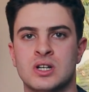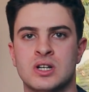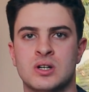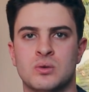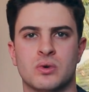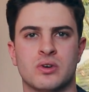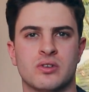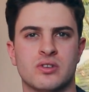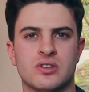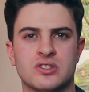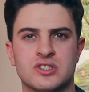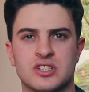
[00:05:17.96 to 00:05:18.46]

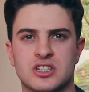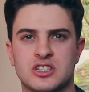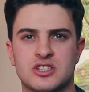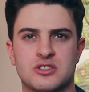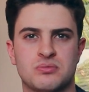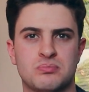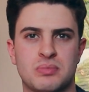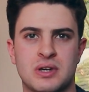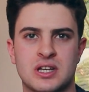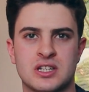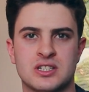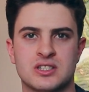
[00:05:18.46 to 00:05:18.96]
one of those
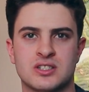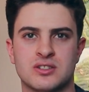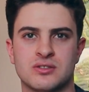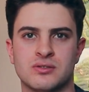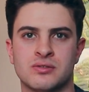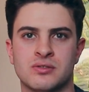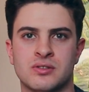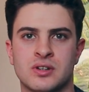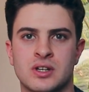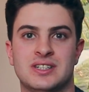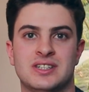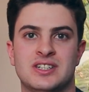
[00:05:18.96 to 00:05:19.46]

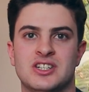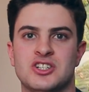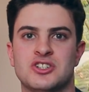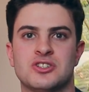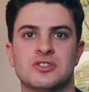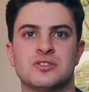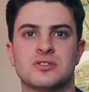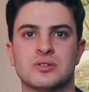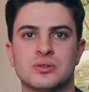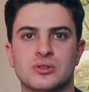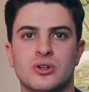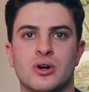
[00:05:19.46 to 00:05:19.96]
expensive
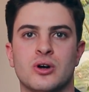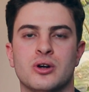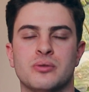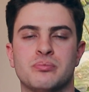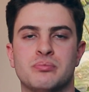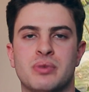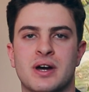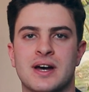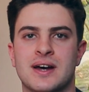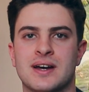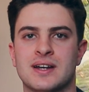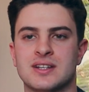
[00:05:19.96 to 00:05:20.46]
digital
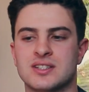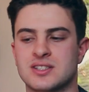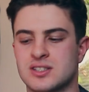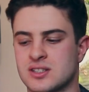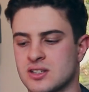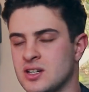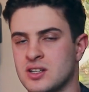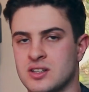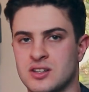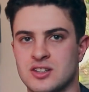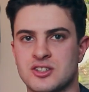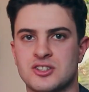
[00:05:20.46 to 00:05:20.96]
notepads,
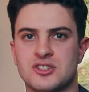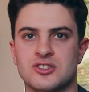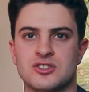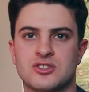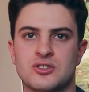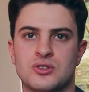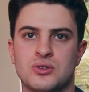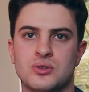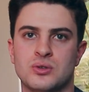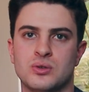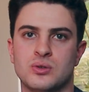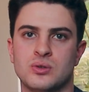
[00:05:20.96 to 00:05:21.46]
this is
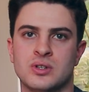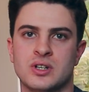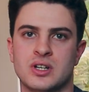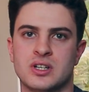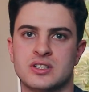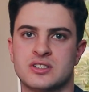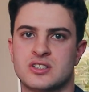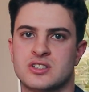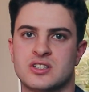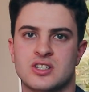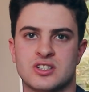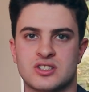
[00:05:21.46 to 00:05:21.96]
cool.
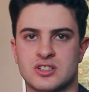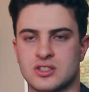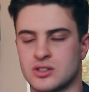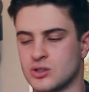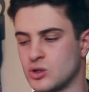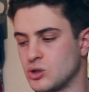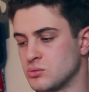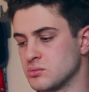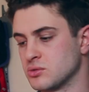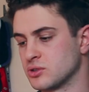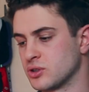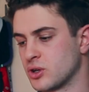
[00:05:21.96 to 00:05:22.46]
It's just a
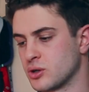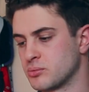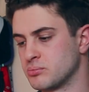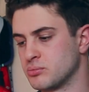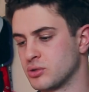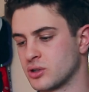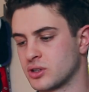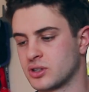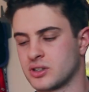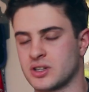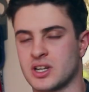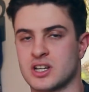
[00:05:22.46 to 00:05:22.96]
normal
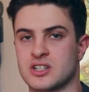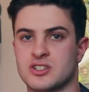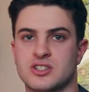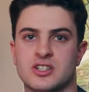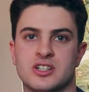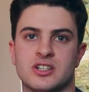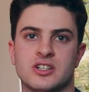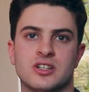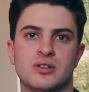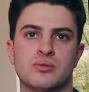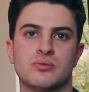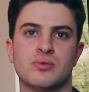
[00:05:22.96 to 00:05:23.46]
notebook that you
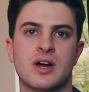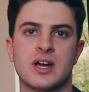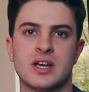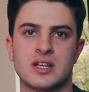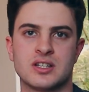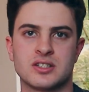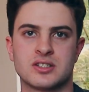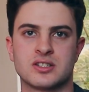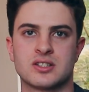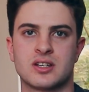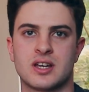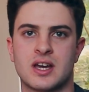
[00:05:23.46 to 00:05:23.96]
can
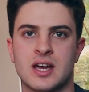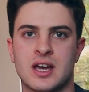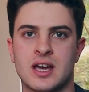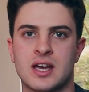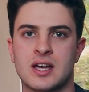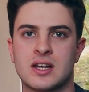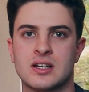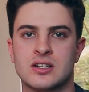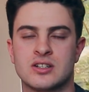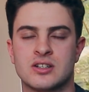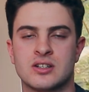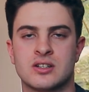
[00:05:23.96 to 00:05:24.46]
erase
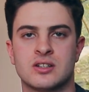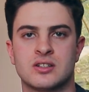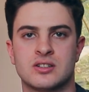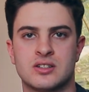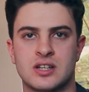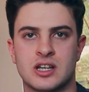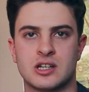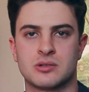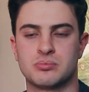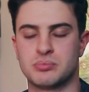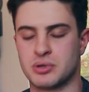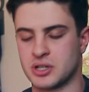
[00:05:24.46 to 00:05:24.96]
and
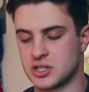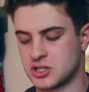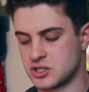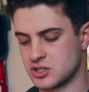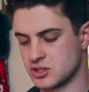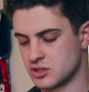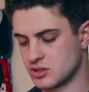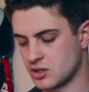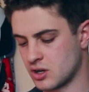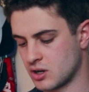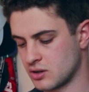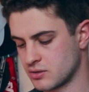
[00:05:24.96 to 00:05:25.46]
take
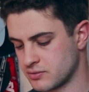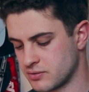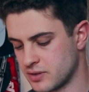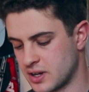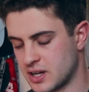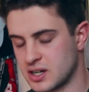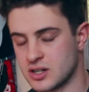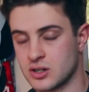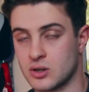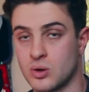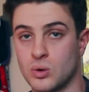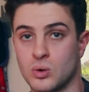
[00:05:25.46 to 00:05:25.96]
pictures of,
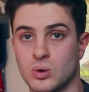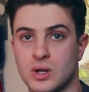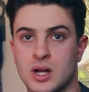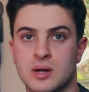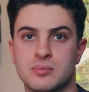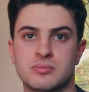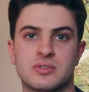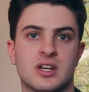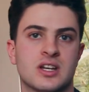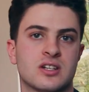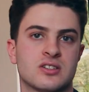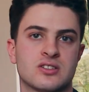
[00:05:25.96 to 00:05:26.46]
and it all
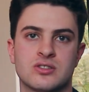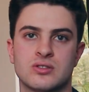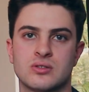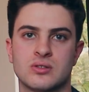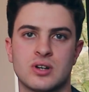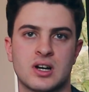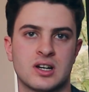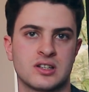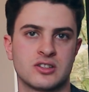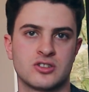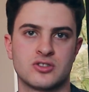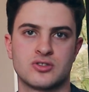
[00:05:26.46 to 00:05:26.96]
updates to
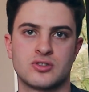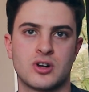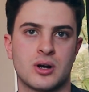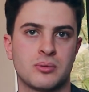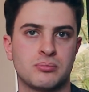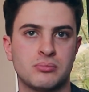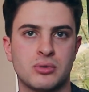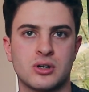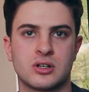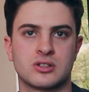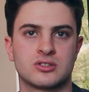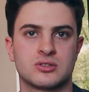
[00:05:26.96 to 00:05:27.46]
either
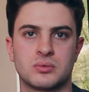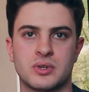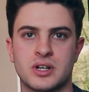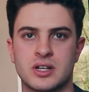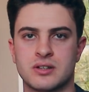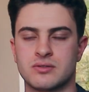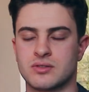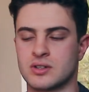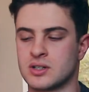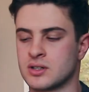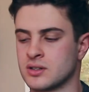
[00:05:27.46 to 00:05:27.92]
Dropbox or whatever.